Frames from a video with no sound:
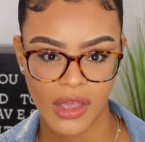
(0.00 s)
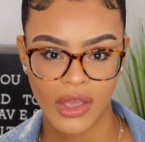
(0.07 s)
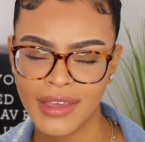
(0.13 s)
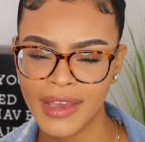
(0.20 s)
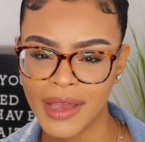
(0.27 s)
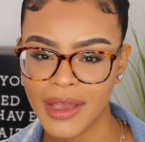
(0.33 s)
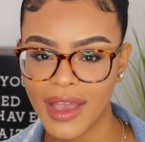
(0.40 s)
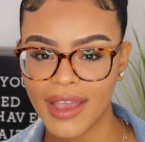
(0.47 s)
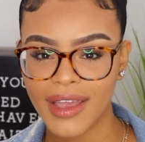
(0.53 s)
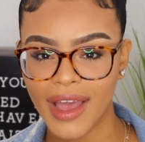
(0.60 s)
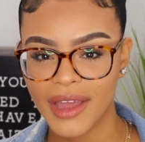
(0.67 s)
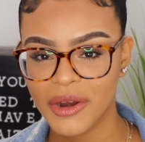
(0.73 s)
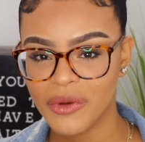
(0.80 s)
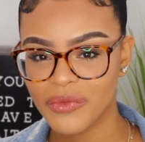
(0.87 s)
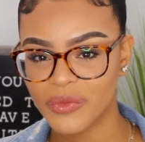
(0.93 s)
I think I
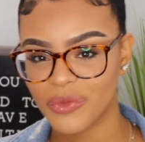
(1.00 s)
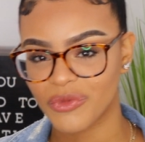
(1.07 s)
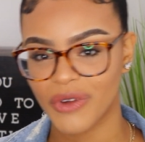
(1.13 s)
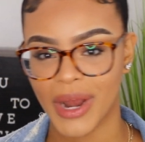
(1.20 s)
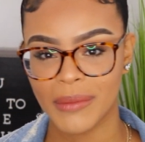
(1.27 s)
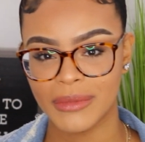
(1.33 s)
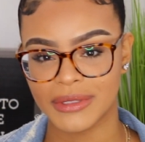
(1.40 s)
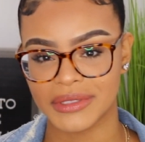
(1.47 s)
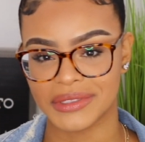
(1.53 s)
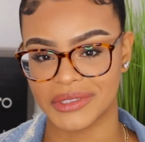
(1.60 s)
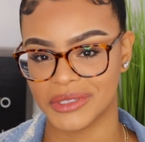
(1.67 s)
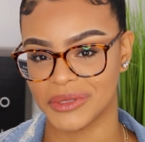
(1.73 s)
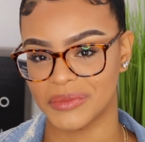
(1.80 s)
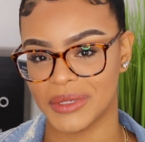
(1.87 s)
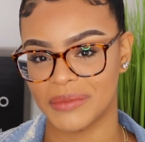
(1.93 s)
kind of rambles a
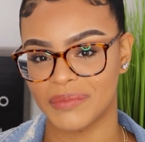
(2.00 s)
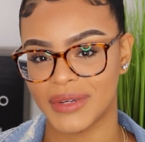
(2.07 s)
little bit,